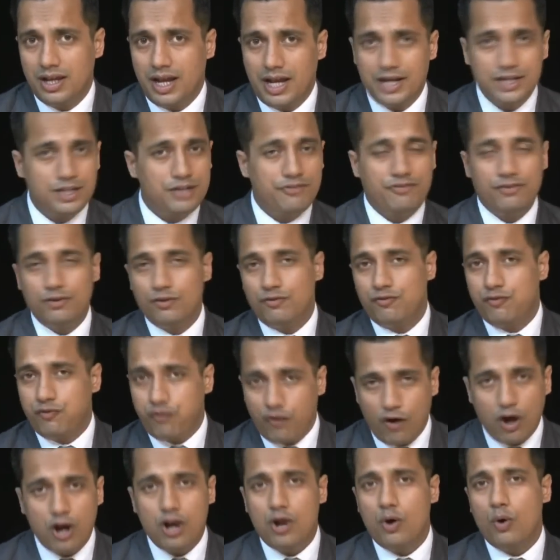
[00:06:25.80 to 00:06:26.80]
And if you
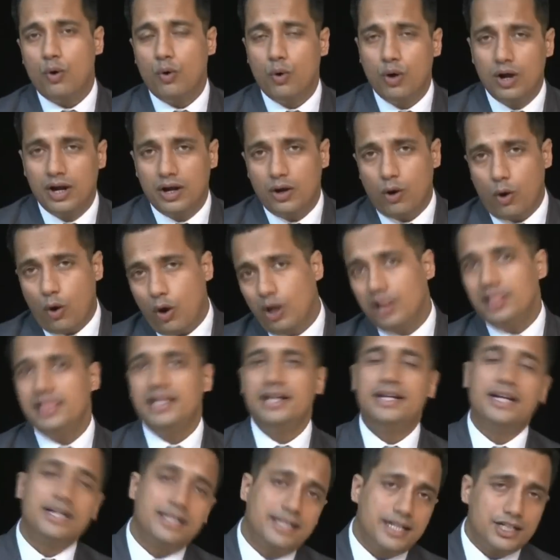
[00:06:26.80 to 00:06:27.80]
follow all
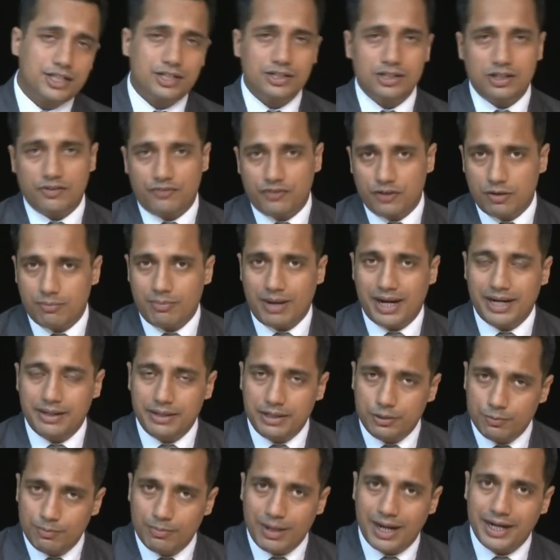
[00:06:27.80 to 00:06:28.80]
the dictations of your
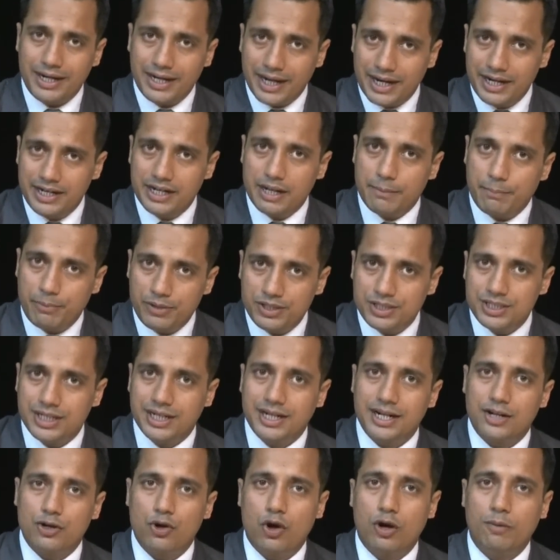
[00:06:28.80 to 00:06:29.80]
mind, you might end up
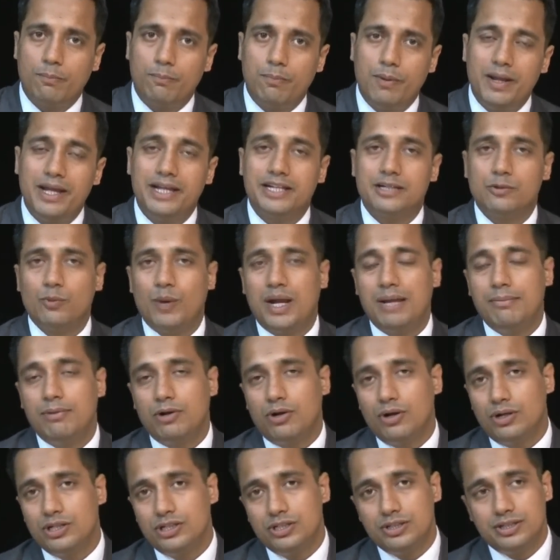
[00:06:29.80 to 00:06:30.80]
reaching at a wrong place. Why?
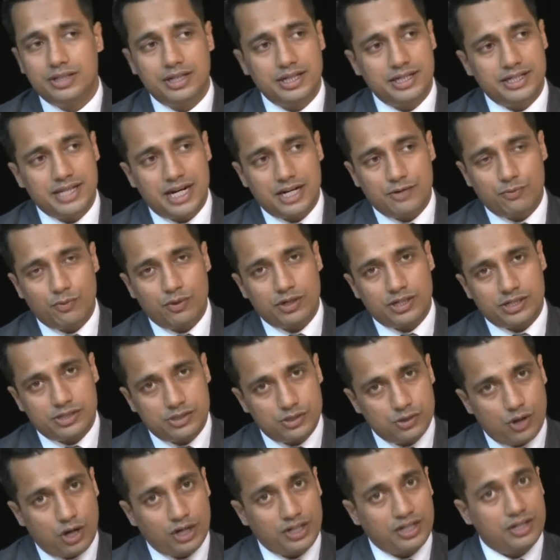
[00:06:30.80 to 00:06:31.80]
Because you, that was
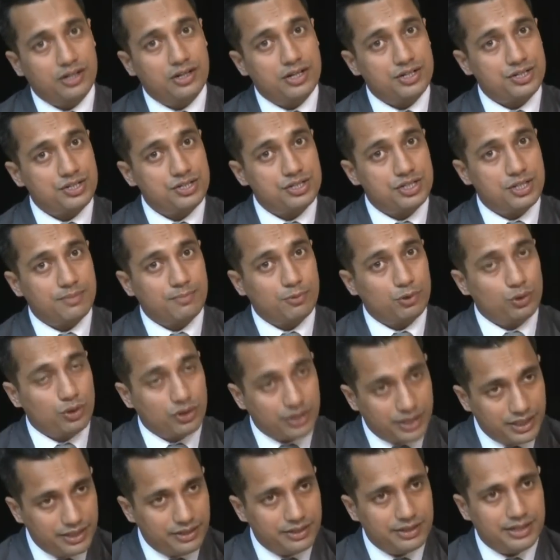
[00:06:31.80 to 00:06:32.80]
not in relationship to
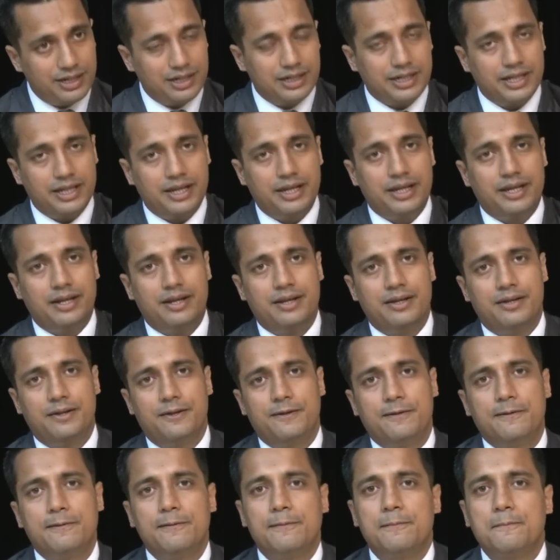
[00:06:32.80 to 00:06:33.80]
your key result area.
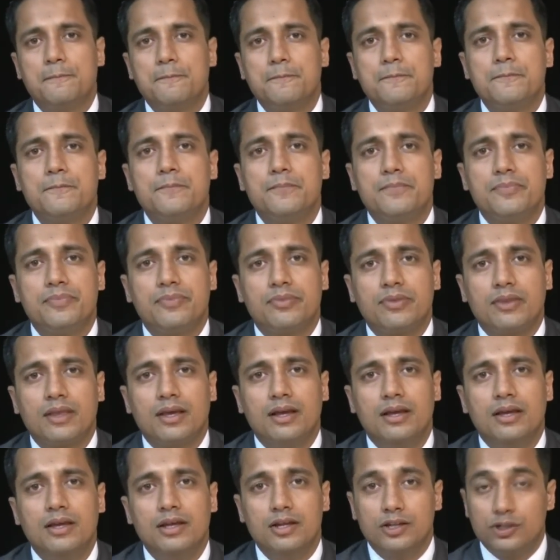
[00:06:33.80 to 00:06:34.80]

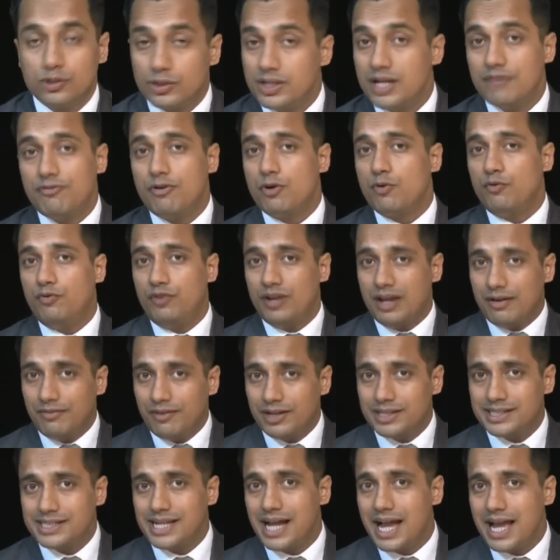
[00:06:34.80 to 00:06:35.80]
So therefore,
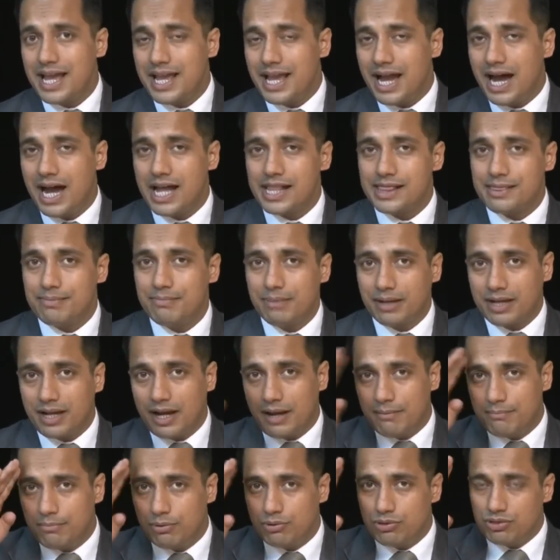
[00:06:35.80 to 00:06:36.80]

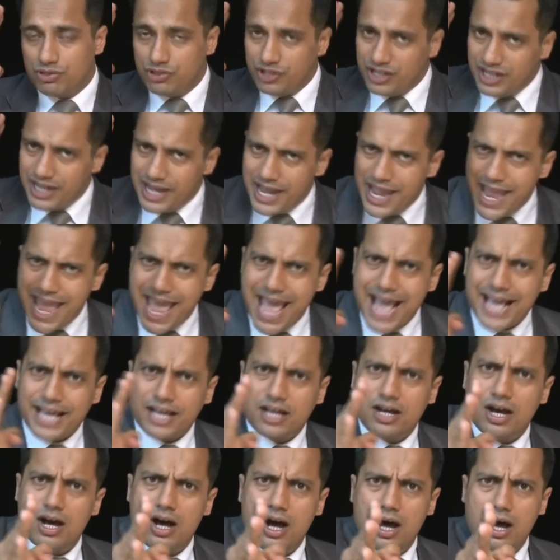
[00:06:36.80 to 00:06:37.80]
Vyavasāyātmikā Buddhi
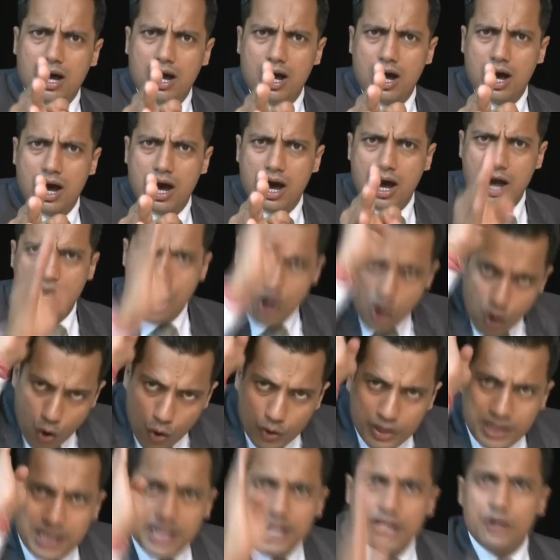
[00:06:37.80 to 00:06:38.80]
ekaha,
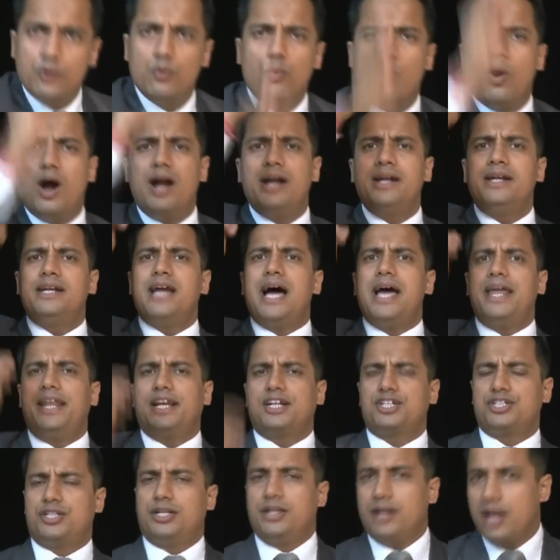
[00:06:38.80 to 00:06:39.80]
only in one
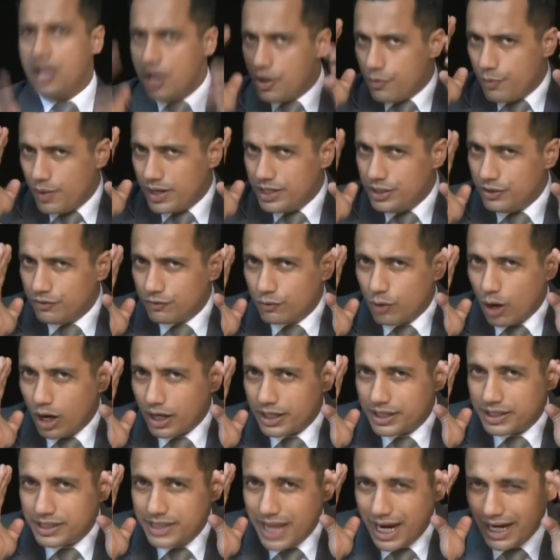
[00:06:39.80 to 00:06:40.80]
direction. When you've
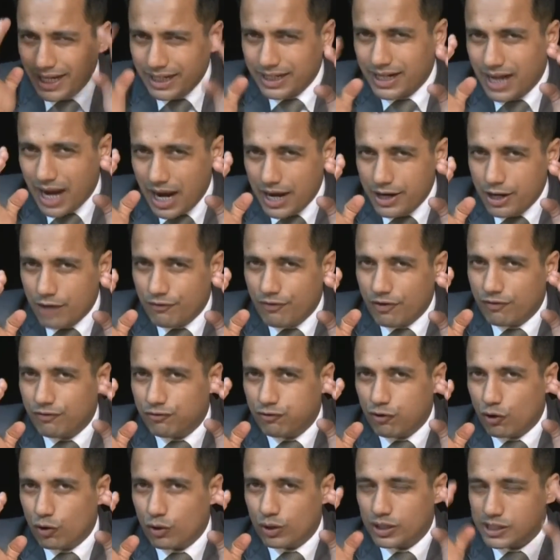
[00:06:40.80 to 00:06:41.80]
got that kind of a
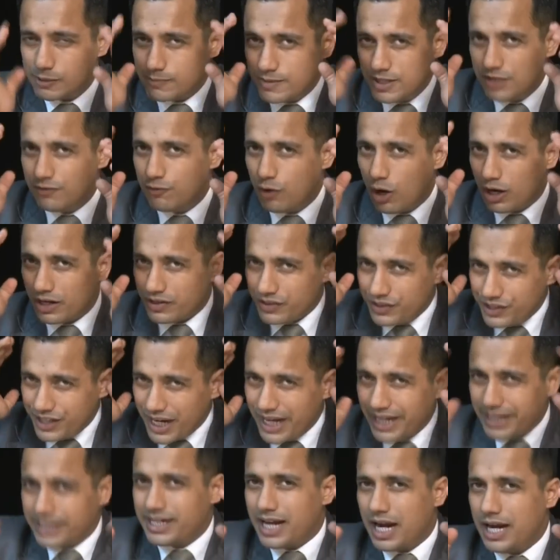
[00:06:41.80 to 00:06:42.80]
focus, when you've got
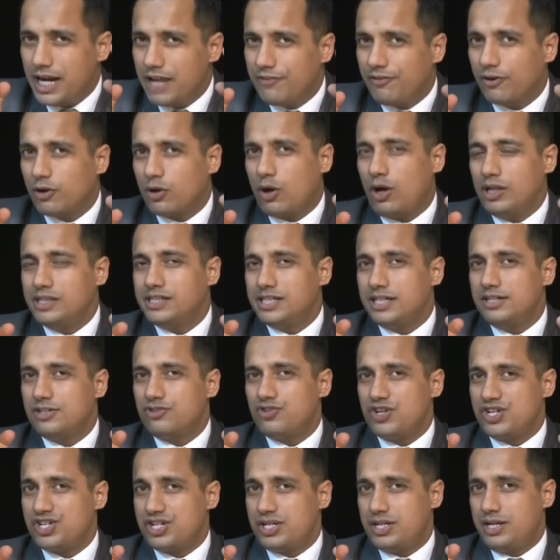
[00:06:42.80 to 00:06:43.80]
that kind of a
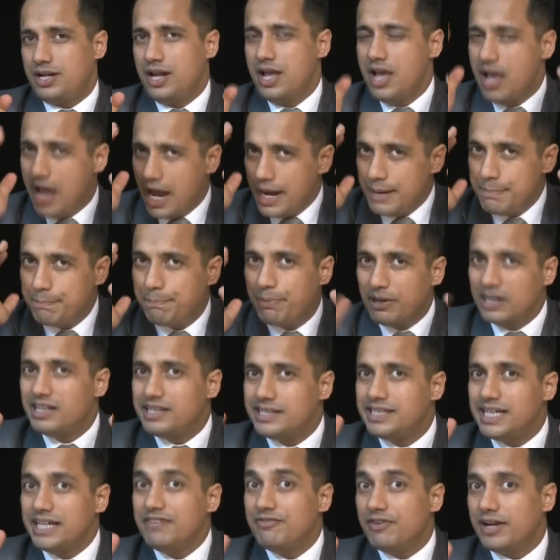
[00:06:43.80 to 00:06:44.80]
concentration and
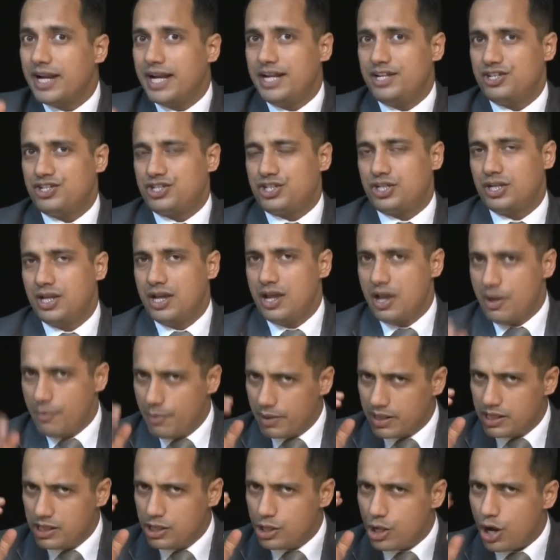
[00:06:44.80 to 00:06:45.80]
perseverance,
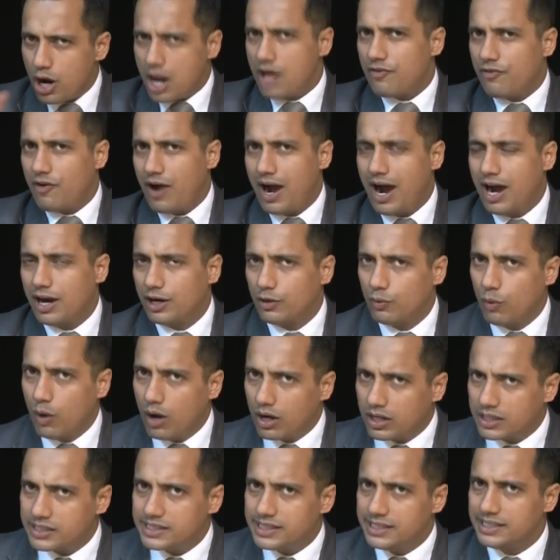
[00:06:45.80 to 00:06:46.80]
with lot of hard
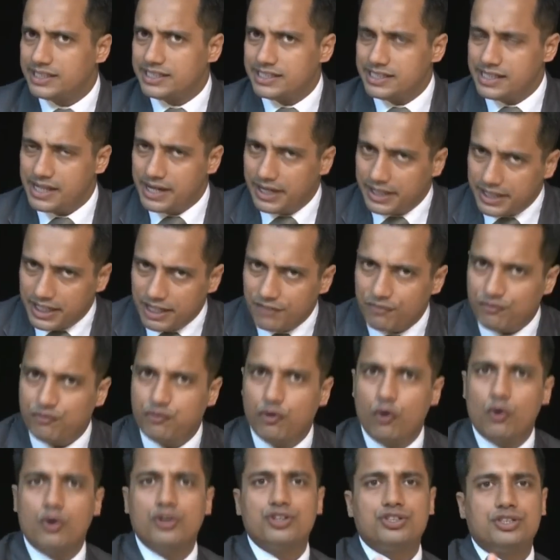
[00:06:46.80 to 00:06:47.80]
work, sincerity,
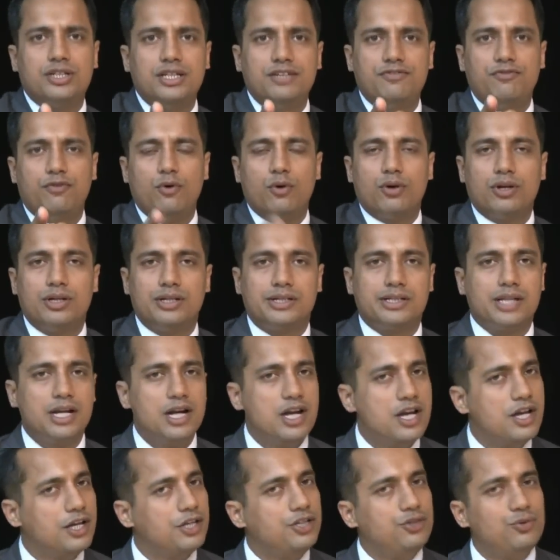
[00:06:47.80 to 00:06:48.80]
focusedly focused,
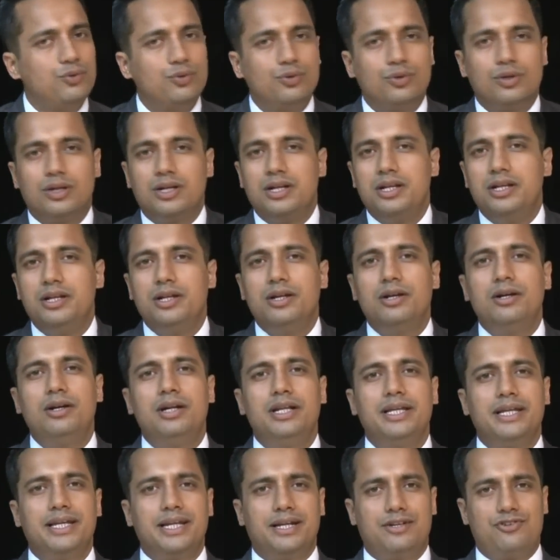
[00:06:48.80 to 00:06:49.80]
you
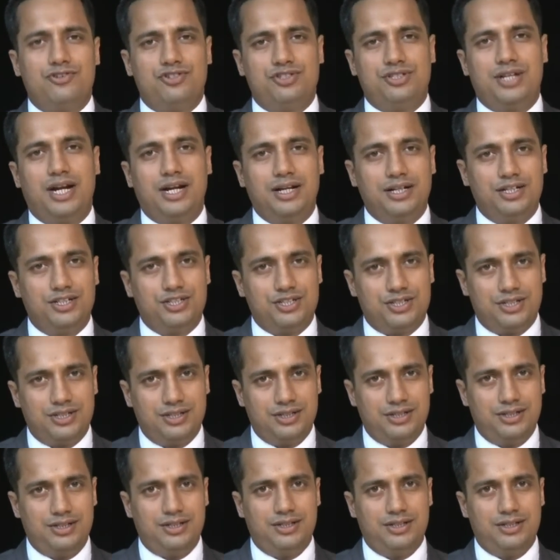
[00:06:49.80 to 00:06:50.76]
clearly get results.